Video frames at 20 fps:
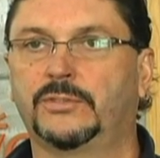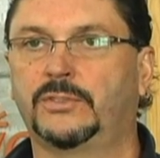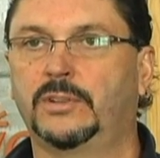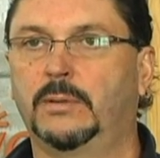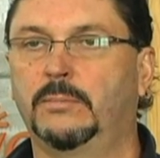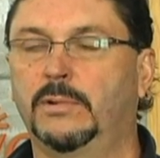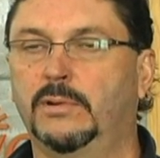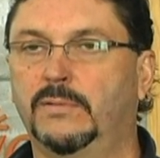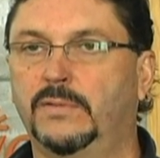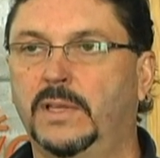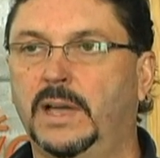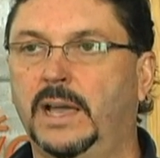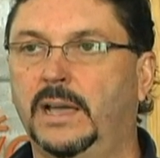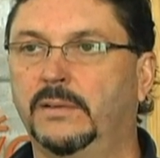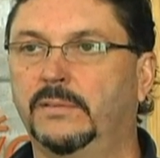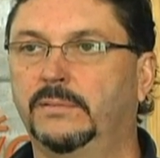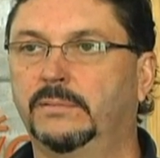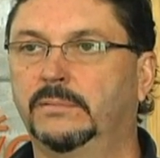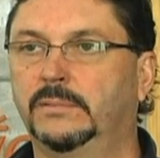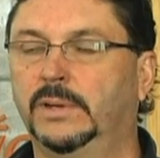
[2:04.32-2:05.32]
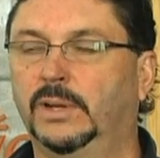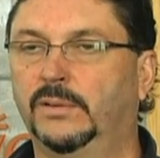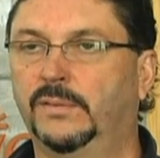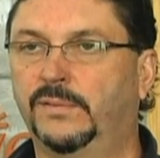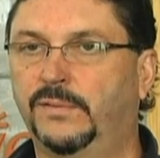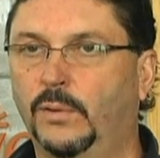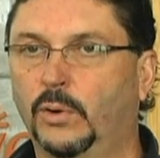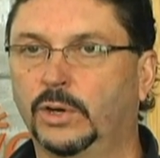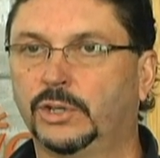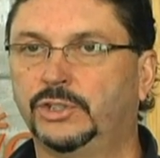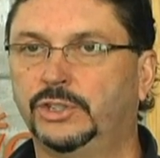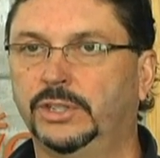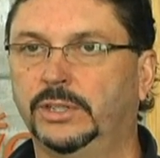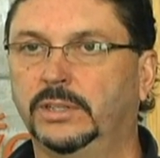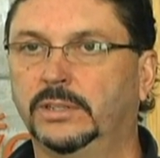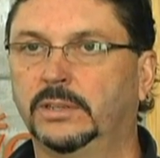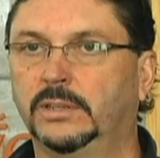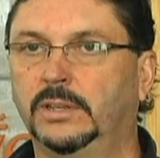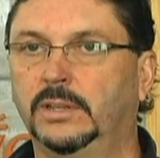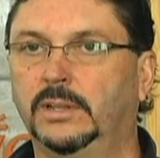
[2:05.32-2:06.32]
some of that
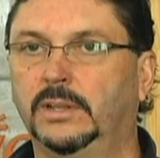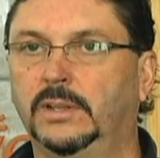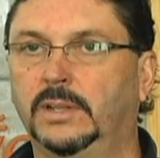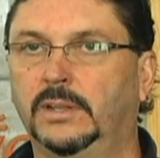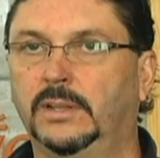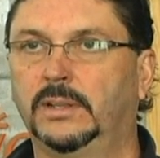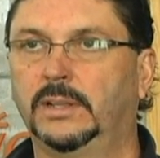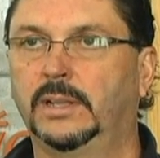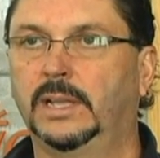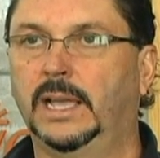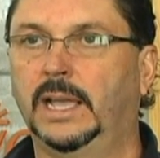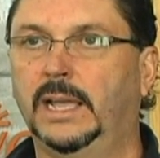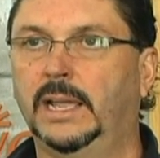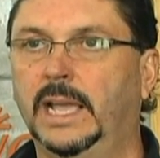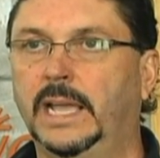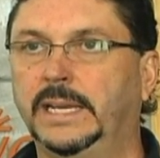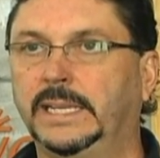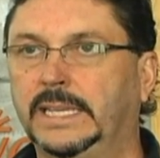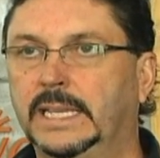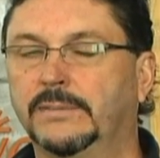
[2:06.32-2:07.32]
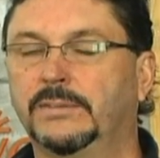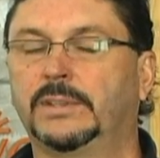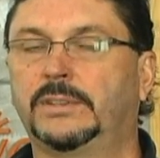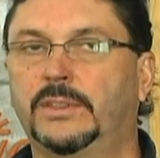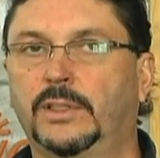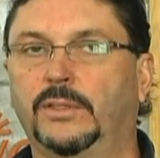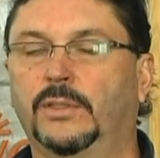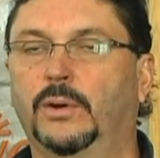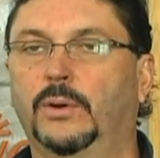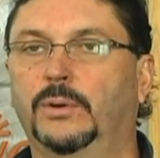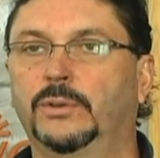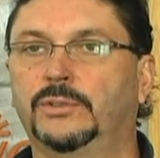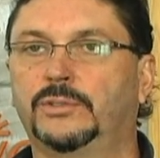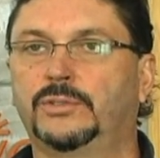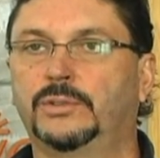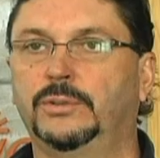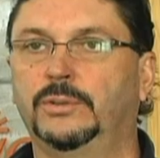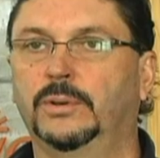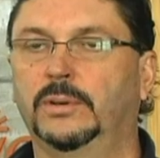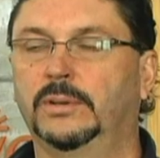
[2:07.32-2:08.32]
fortune and give it to those
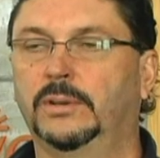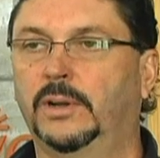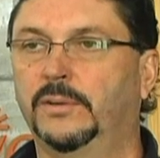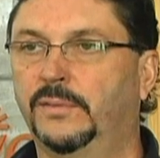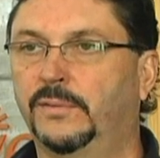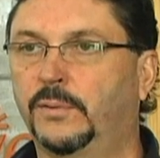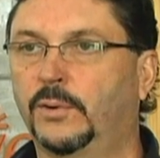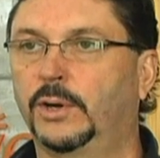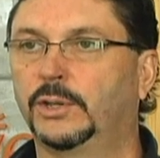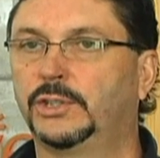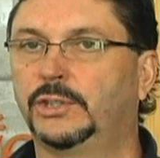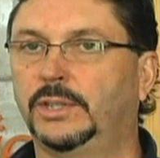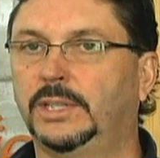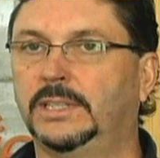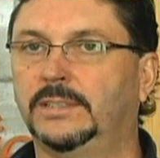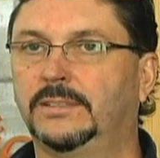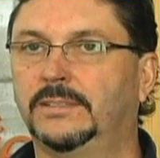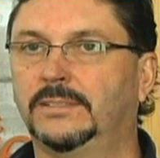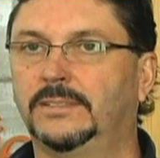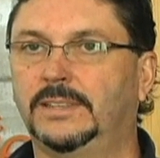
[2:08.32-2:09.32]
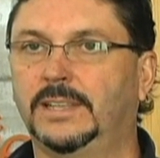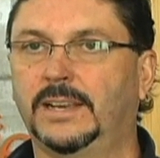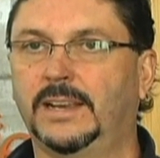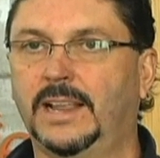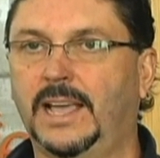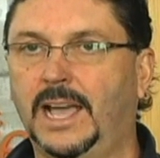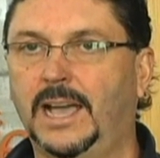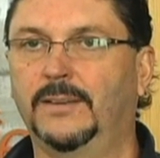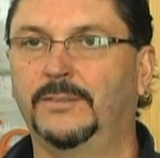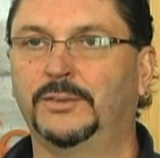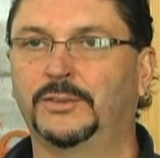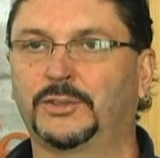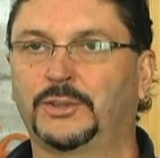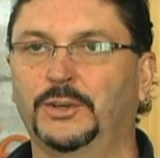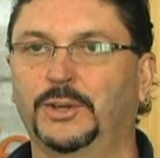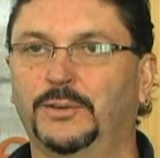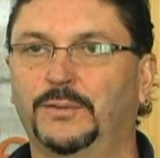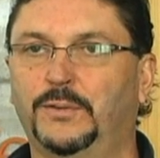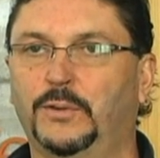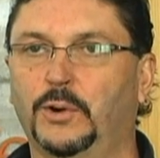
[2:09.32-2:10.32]
who unfortunately didn't have as
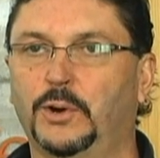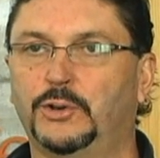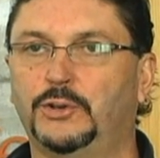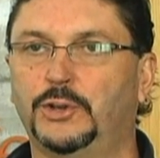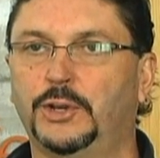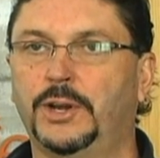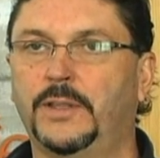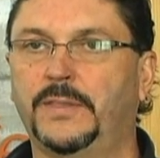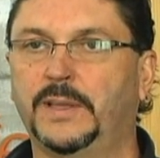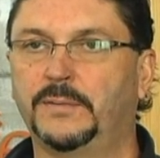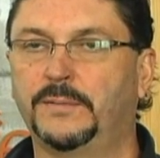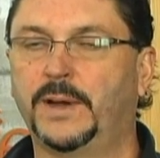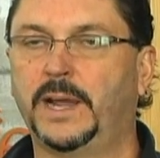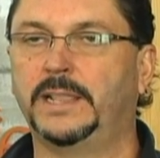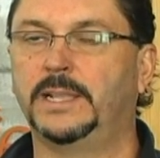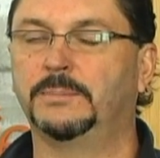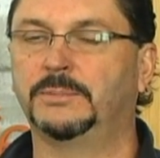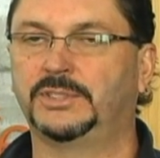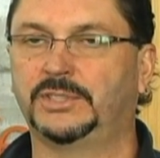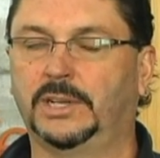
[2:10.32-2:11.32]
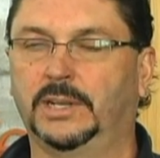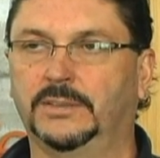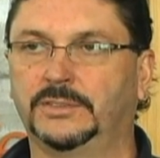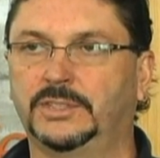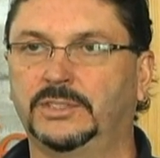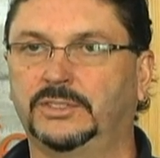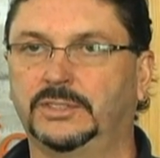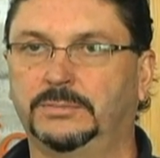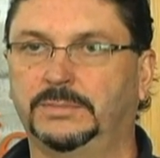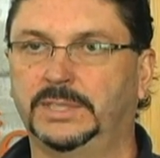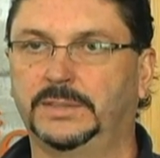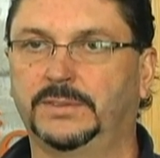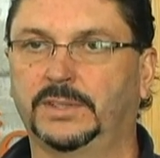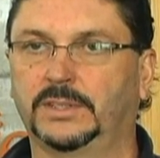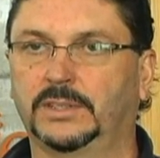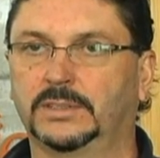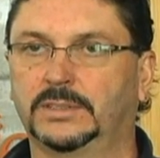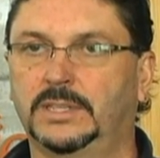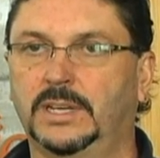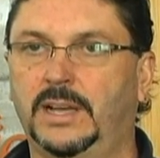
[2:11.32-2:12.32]
good a fortune and they find themselves in some
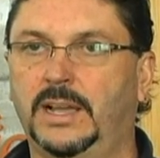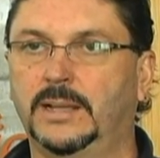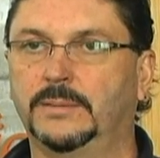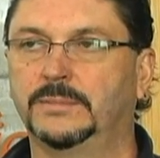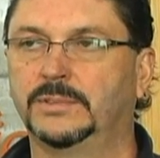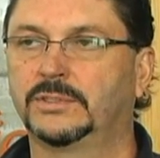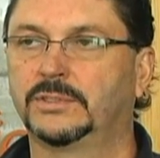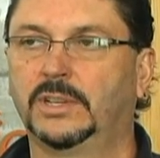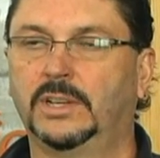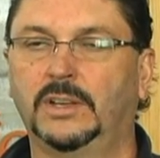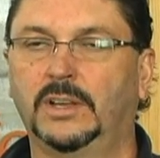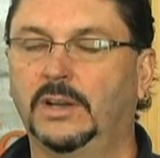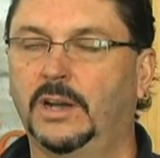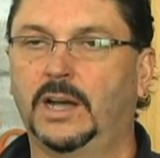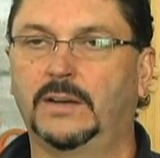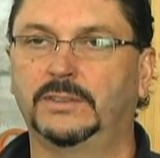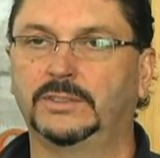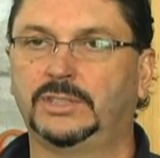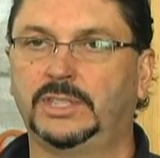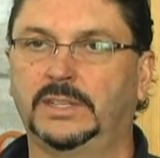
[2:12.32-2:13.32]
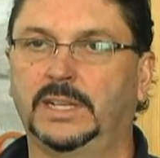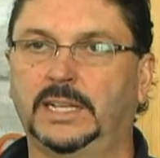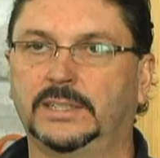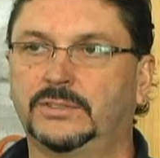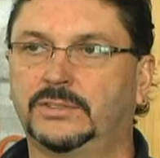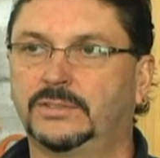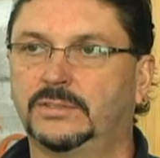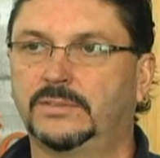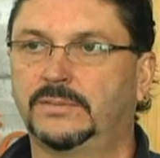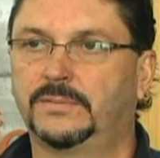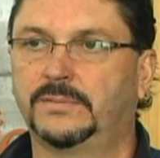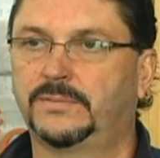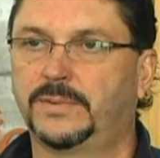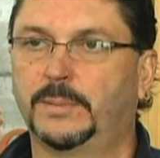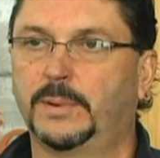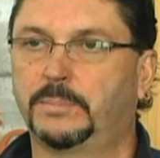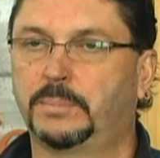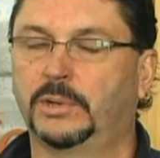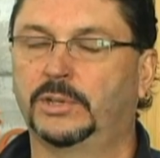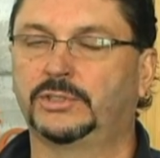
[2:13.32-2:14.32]
difficult times. Obviously, that's
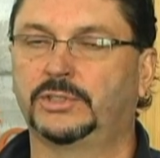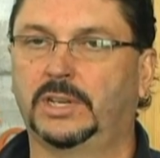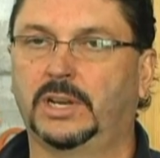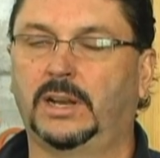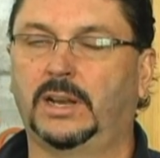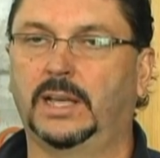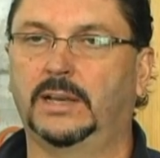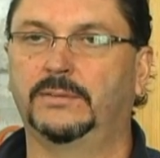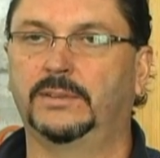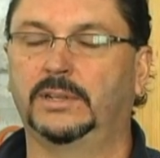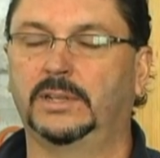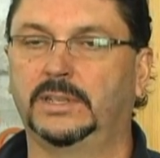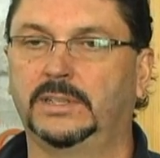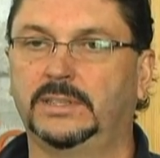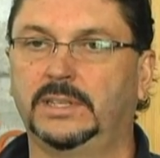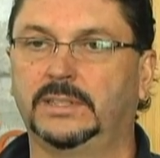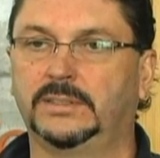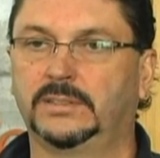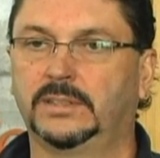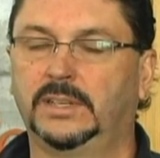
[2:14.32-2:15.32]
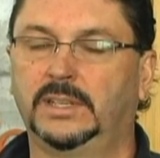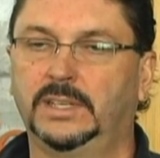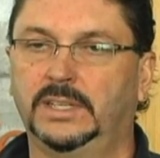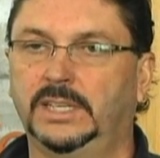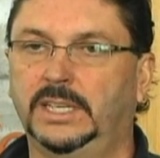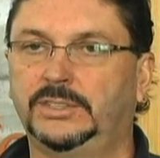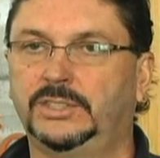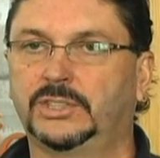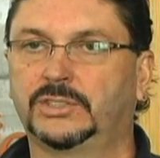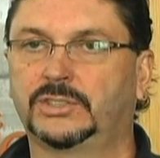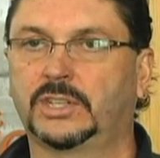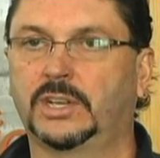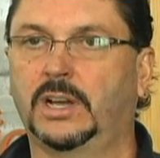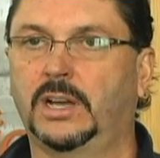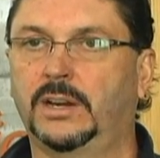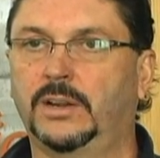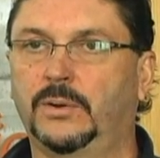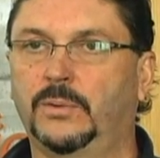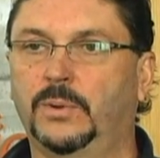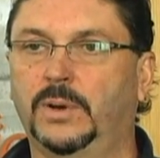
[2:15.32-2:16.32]
from a personal level, it just
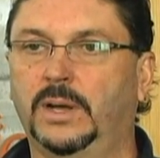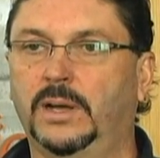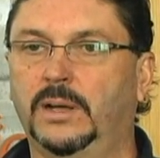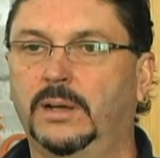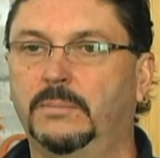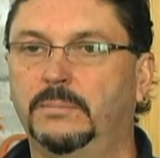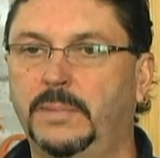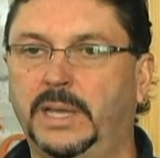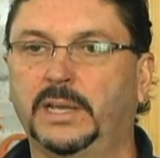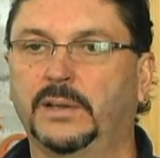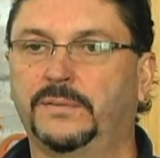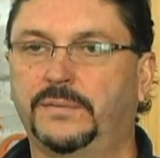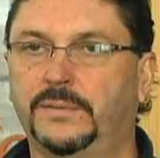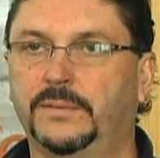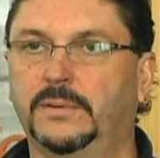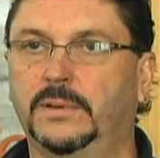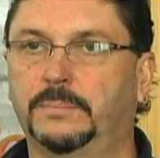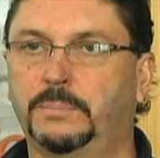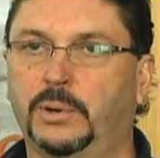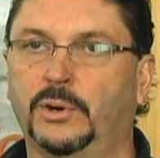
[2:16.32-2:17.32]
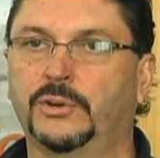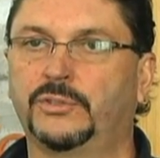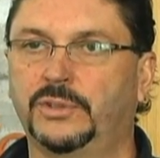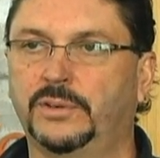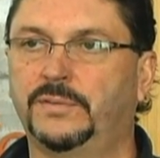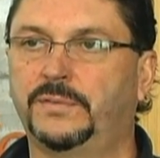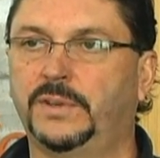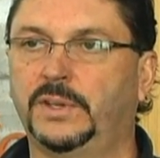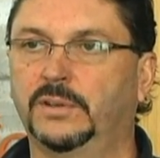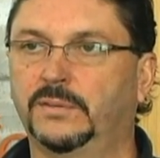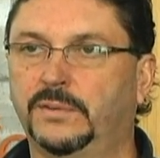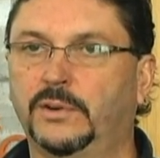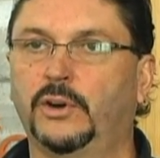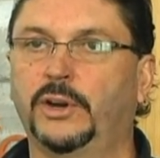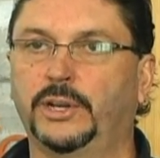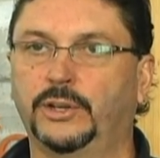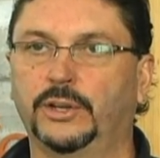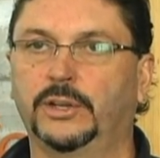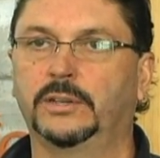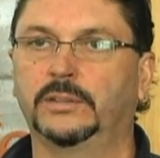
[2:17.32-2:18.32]
got to make a person feel
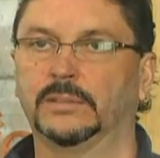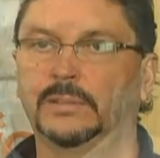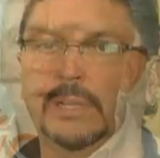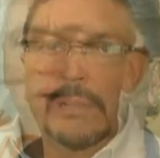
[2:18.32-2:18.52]
very good.